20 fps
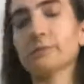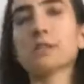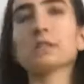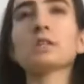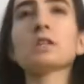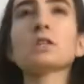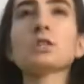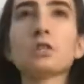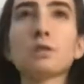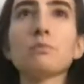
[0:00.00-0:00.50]

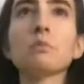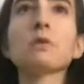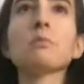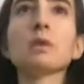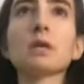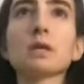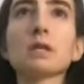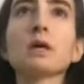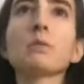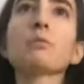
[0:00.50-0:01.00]
essentially
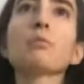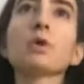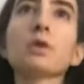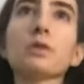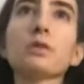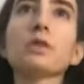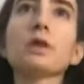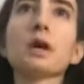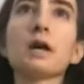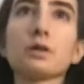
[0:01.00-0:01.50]
mimic them
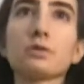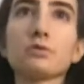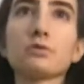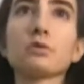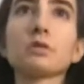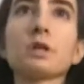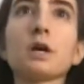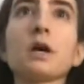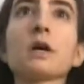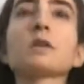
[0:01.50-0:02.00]
with the
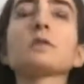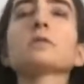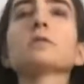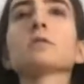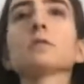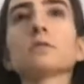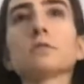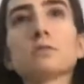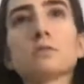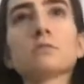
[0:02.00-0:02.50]
exercise
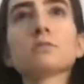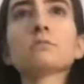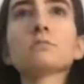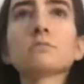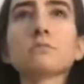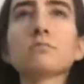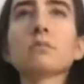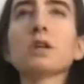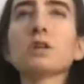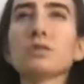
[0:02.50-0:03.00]
and
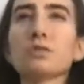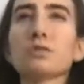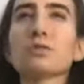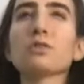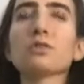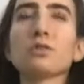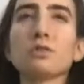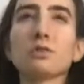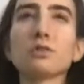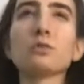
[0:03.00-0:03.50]
make sure that
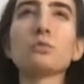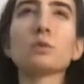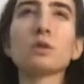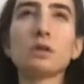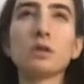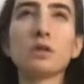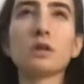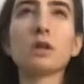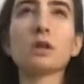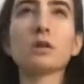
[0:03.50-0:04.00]
they're good with
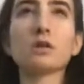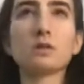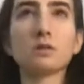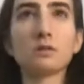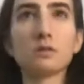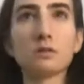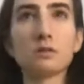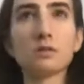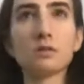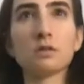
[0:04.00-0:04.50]
it then.
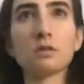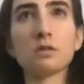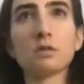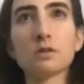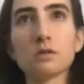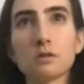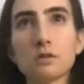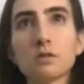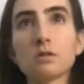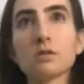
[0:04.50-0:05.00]

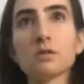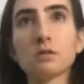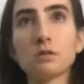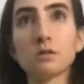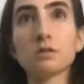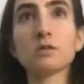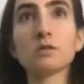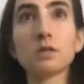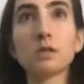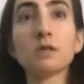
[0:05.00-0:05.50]
Mm-hmm.
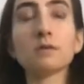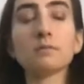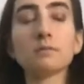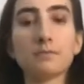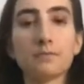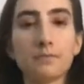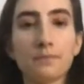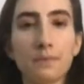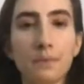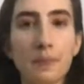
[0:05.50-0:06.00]
Yeah.
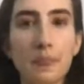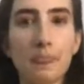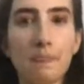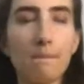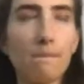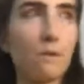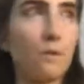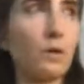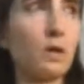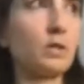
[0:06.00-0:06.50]

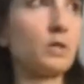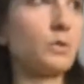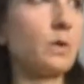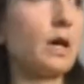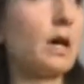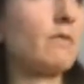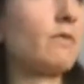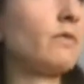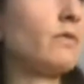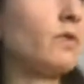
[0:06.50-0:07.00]
Okay, so I
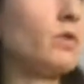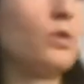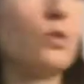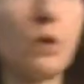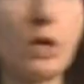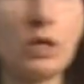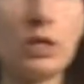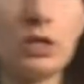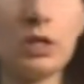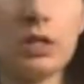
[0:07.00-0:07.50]
have a few
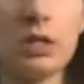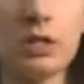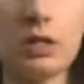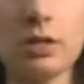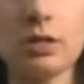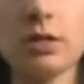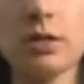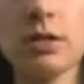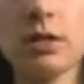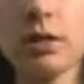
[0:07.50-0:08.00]

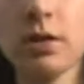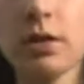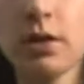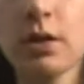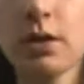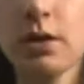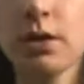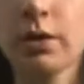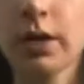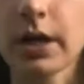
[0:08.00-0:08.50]
questions.
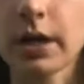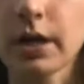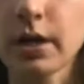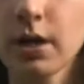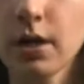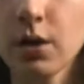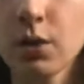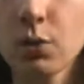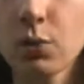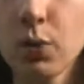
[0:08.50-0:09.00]
Okay.
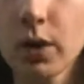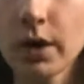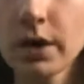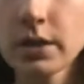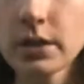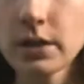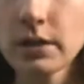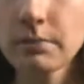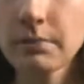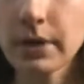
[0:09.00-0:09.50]
What
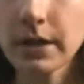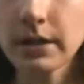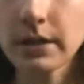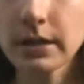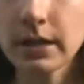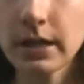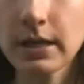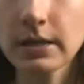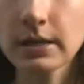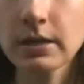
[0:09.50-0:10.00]
is the best
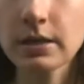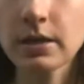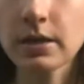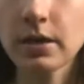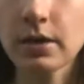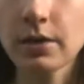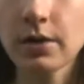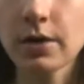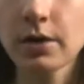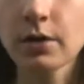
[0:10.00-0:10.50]
case
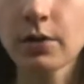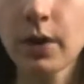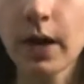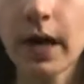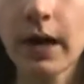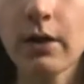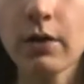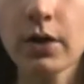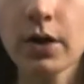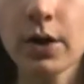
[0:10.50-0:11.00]
scenario
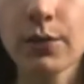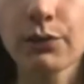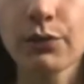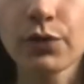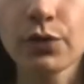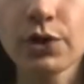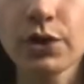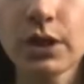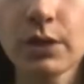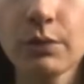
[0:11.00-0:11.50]
outcome
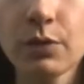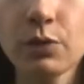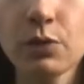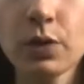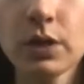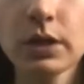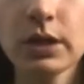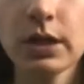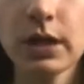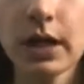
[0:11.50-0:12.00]
for someone
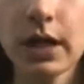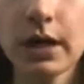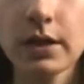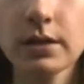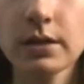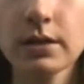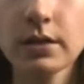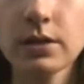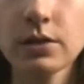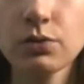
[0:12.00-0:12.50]
with
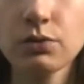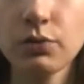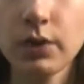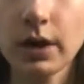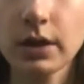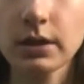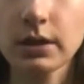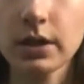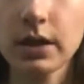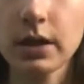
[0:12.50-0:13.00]
diastasis
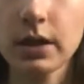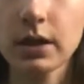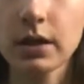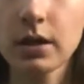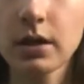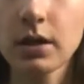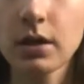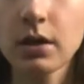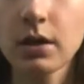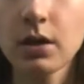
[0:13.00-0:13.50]

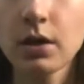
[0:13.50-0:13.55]
recti